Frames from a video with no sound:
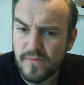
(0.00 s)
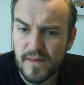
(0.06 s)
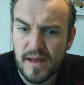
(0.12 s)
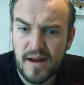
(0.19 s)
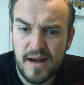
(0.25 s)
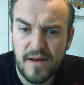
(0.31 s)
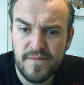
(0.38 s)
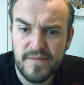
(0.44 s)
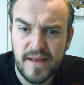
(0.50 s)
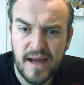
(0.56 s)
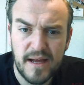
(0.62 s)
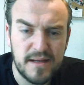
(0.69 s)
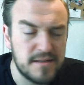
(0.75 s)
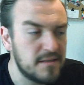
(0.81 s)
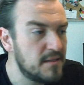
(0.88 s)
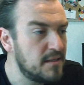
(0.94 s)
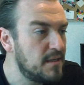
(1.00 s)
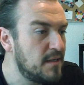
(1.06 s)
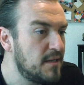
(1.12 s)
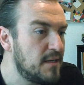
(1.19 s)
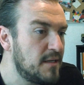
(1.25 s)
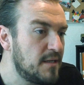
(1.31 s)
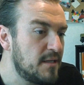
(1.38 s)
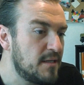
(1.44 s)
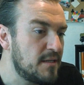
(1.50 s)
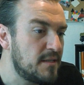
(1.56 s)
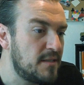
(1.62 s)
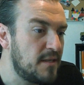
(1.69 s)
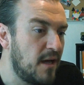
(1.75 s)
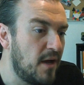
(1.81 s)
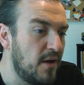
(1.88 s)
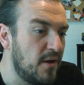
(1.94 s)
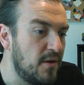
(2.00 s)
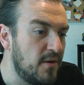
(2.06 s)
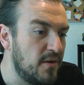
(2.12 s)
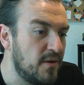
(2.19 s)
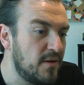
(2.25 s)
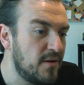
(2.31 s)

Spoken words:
and I love that. So